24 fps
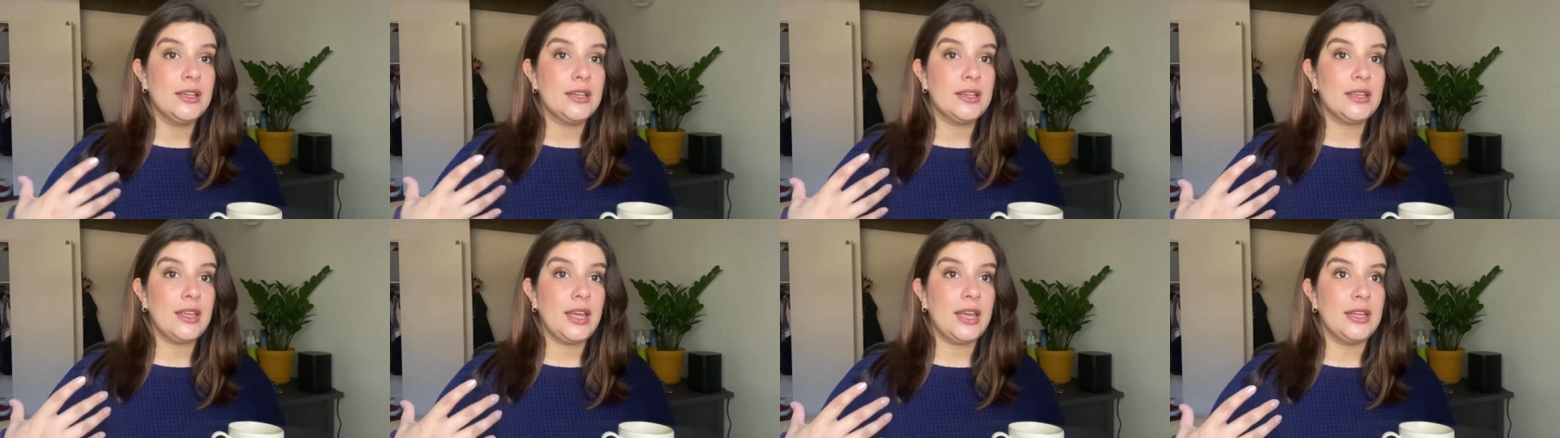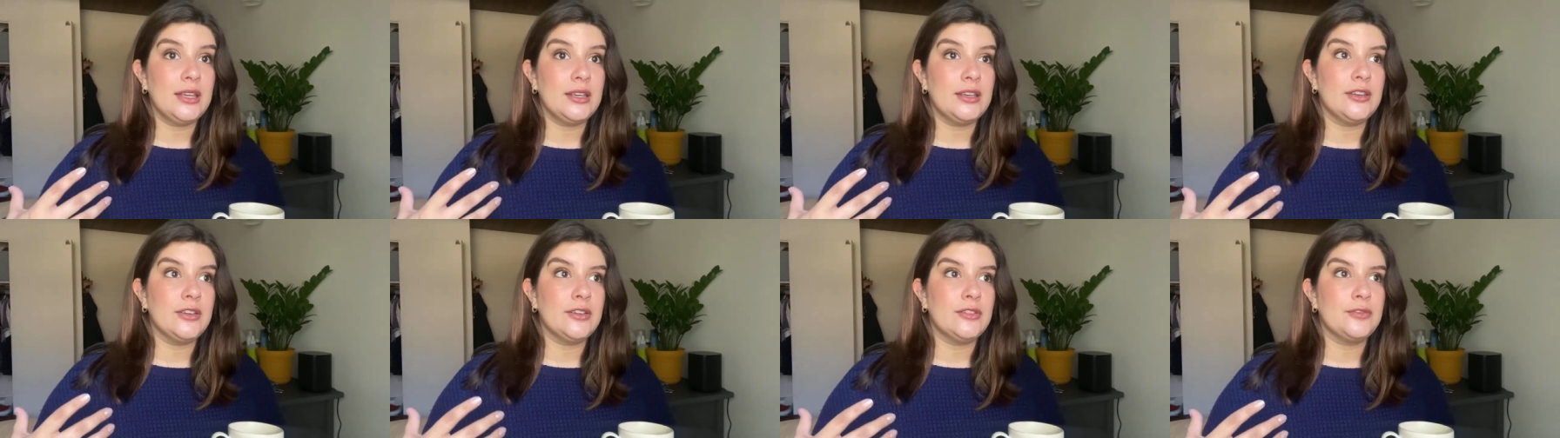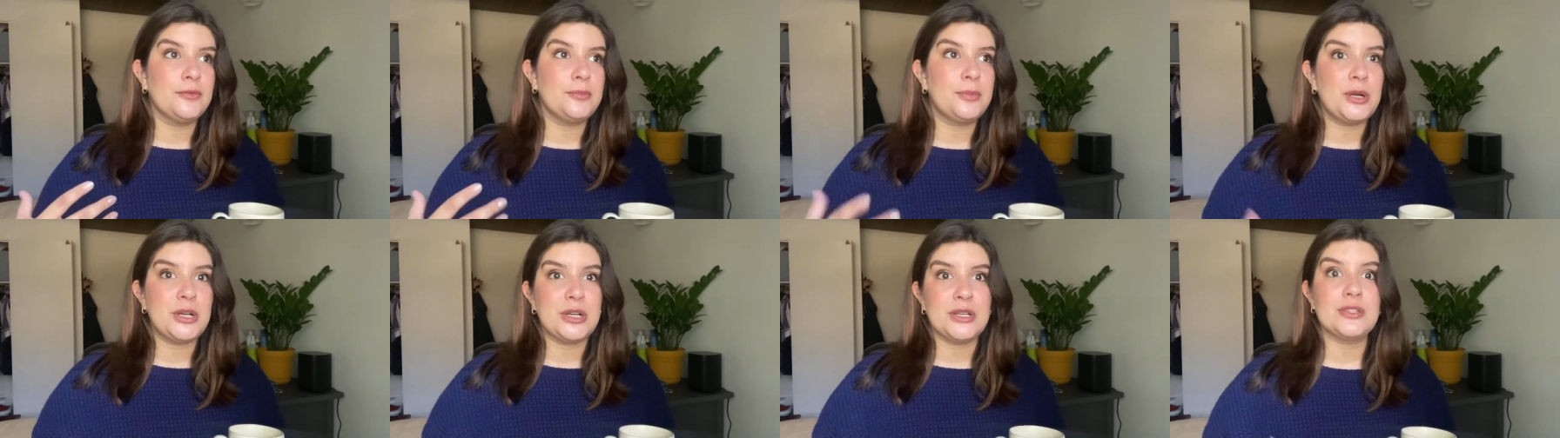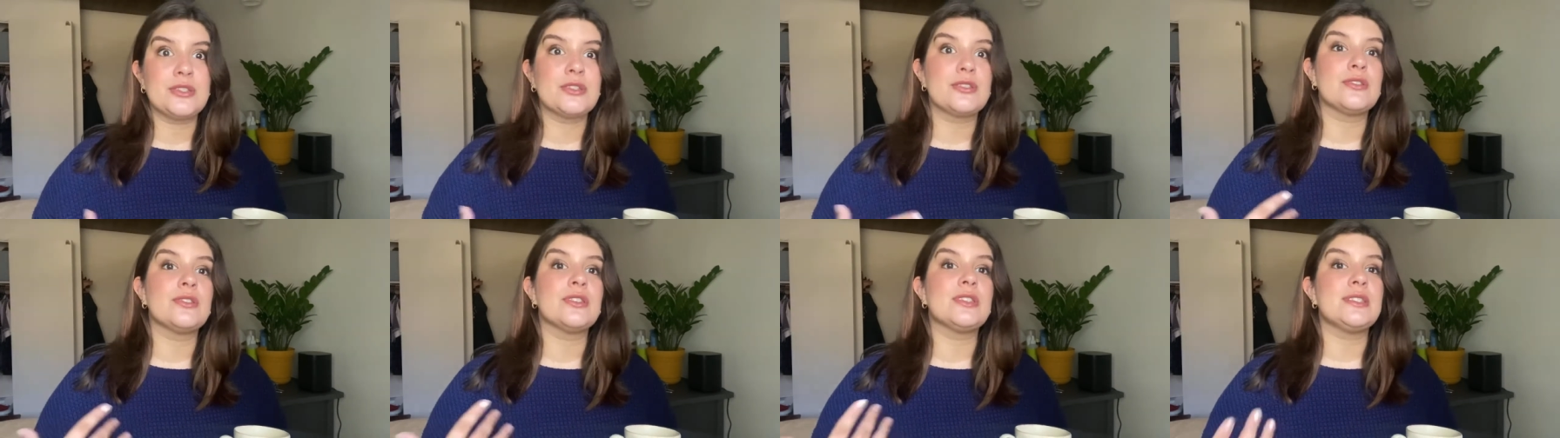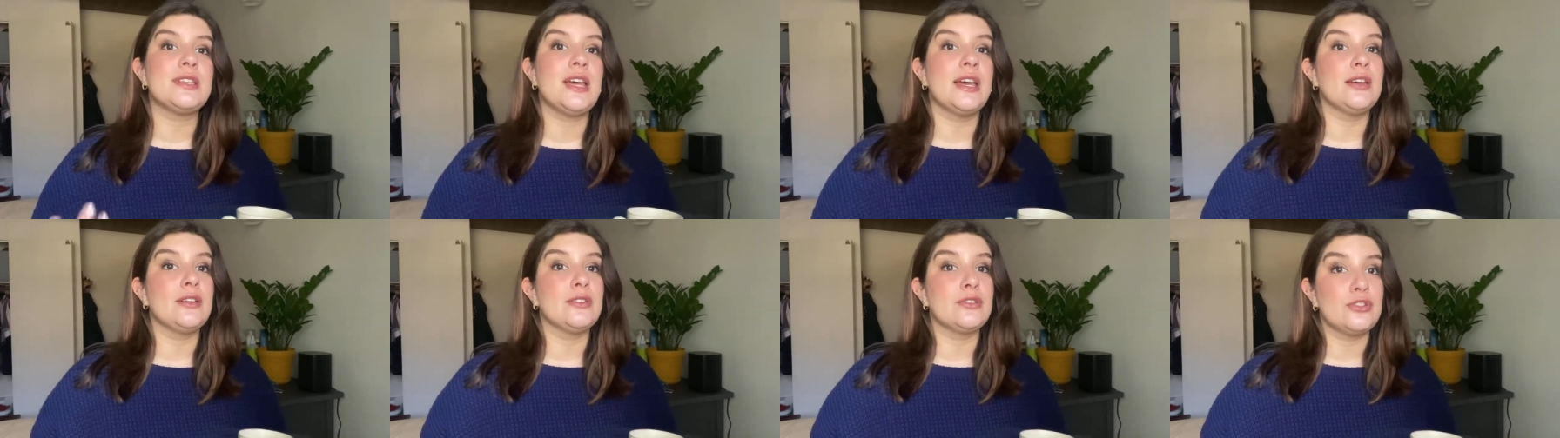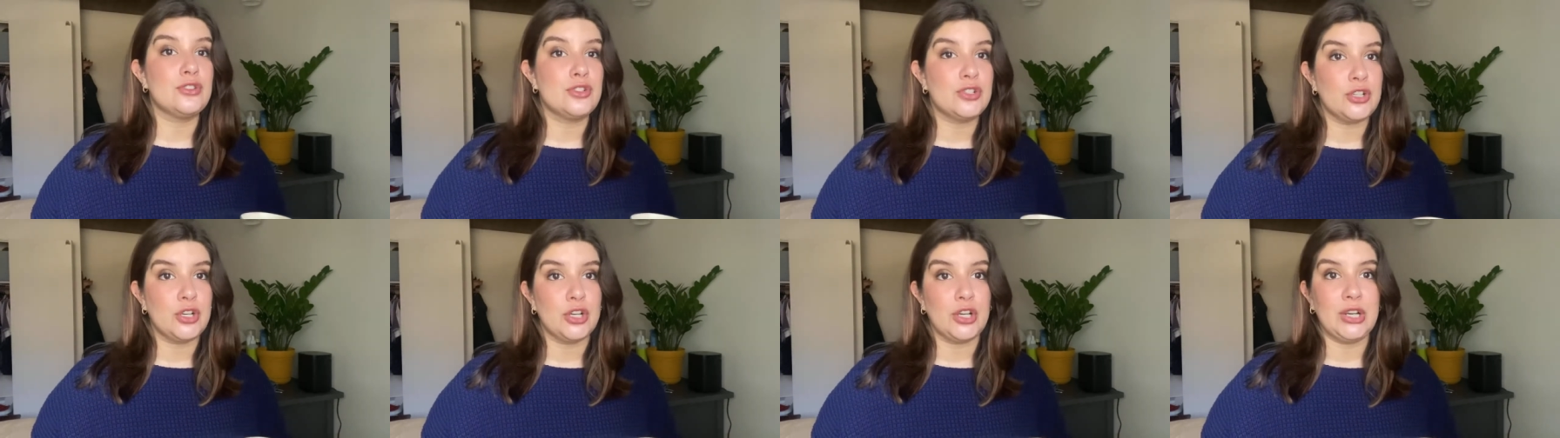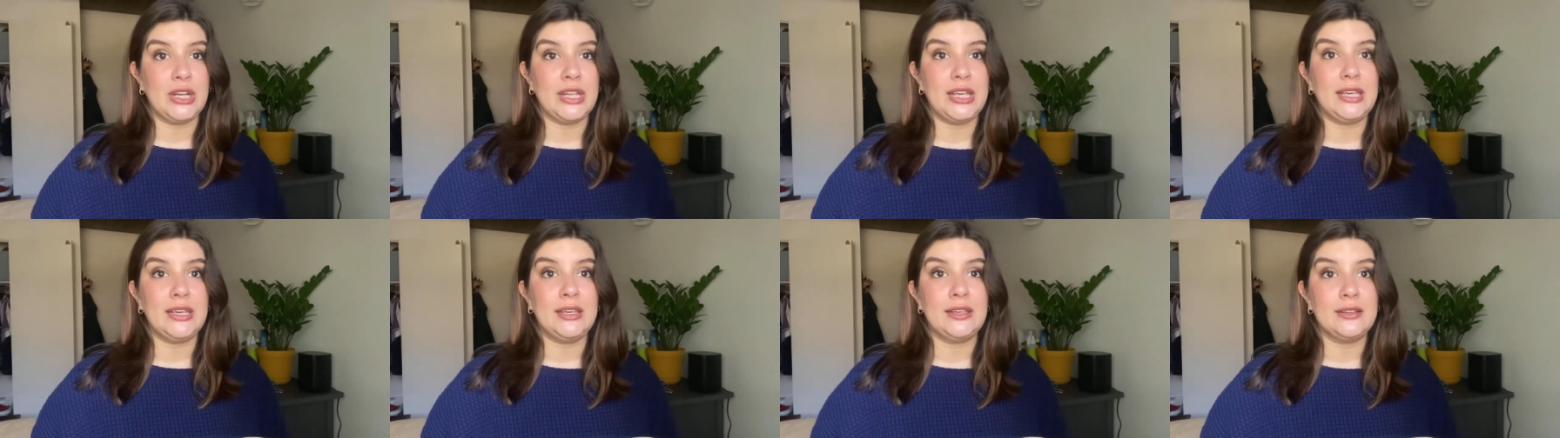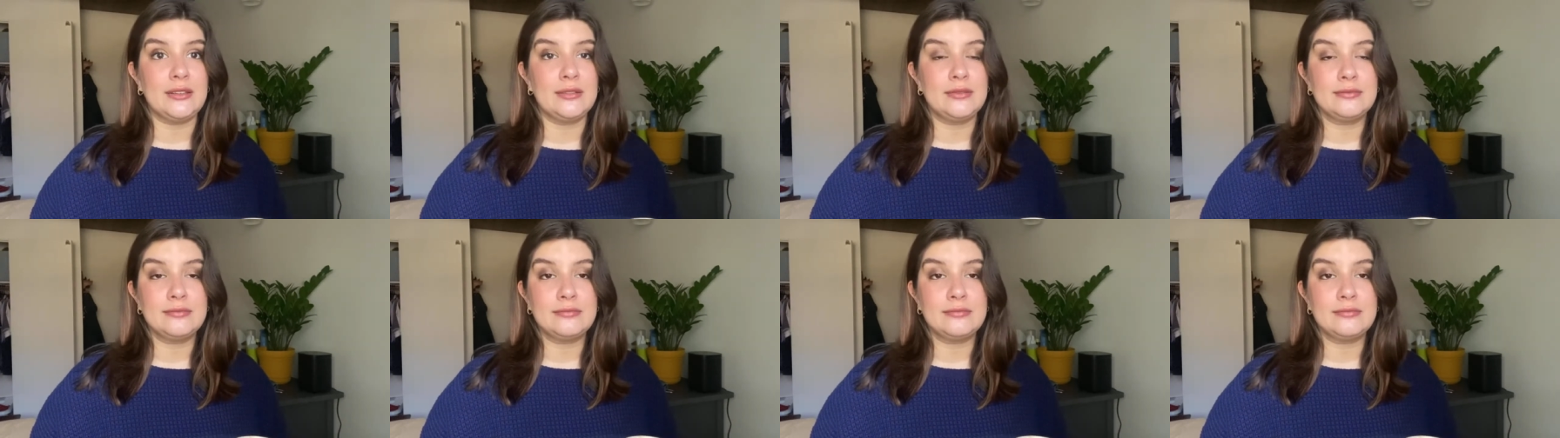kind of personal style journey